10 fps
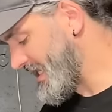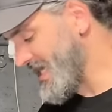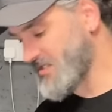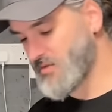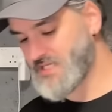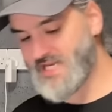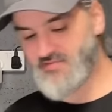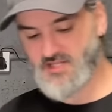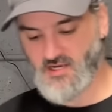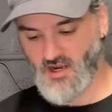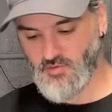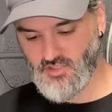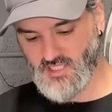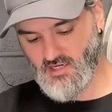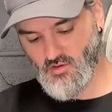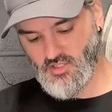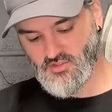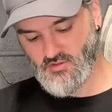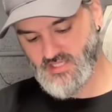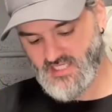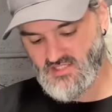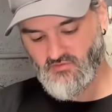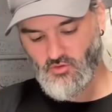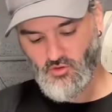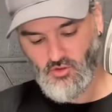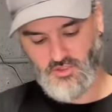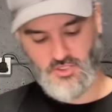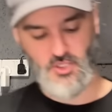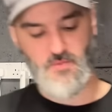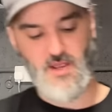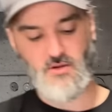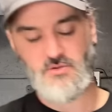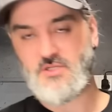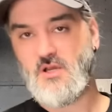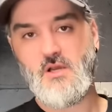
As I was leaving the car boot sale, I saw this for £2.